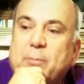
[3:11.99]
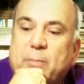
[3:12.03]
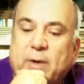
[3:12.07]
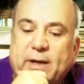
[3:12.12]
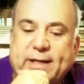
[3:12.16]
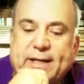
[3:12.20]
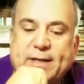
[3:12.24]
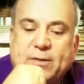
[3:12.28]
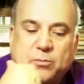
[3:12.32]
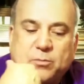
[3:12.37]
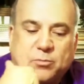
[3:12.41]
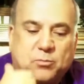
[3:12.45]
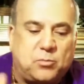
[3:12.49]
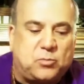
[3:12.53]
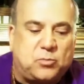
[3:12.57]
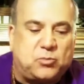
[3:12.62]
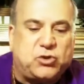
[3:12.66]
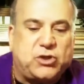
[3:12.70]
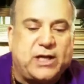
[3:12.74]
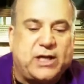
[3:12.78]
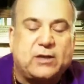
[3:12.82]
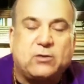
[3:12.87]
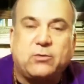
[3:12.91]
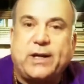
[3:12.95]
But he
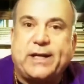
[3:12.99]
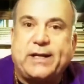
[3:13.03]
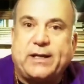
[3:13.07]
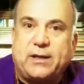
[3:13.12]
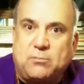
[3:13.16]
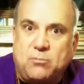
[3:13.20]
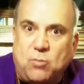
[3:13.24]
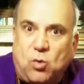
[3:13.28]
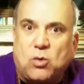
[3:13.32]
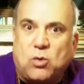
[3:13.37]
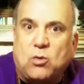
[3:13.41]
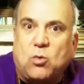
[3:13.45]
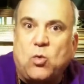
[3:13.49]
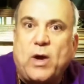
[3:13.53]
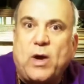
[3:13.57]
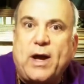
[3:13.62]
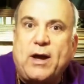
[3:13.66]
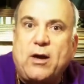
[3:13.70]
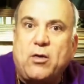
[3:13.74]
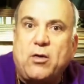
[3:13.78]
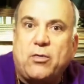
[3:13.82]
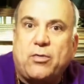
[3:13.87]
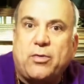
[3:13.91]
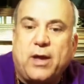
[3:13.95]
generated more
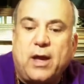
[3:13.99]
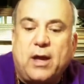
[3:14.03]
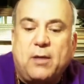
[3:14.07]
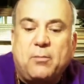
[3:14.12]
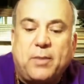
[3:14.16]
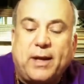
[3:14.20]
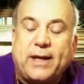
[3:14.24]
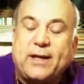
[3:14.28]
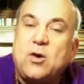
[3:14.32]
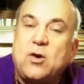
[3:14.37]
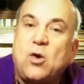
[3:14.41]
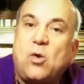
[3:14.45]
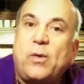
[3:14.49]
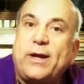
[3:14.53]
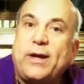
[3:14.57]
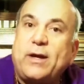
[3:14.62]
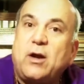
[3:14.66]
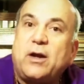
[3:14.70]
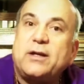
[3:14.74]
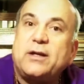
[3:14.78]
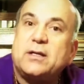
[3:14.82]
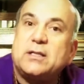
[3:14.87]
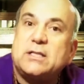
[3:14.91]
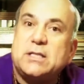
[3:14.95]
wealth by
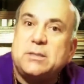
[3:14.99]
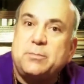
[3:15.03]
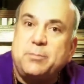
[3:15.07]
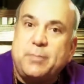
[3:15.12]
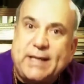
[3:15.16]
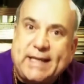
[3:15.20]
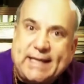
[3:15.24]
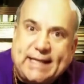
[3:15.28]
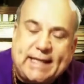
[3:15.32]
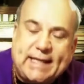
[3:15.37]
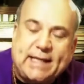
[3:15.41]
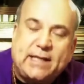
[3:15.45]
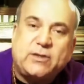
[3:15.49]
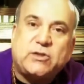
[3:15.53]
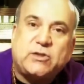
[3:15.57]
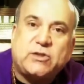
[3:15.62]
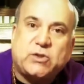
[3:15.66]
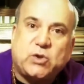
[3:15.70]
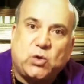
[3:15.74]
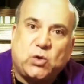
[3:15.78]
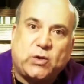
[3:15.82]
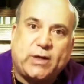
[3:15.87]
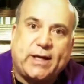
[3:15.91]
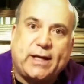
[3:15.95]
going on the speaking
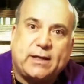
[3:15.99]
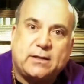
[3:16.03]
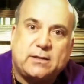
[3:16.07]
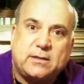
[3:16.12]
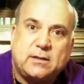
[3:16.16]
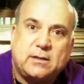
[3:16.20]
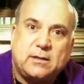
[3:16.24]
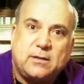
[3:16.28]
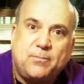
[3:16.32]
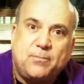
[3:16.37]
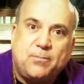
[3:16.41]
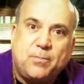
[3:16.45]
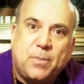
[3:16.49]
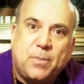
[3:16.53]
circuit.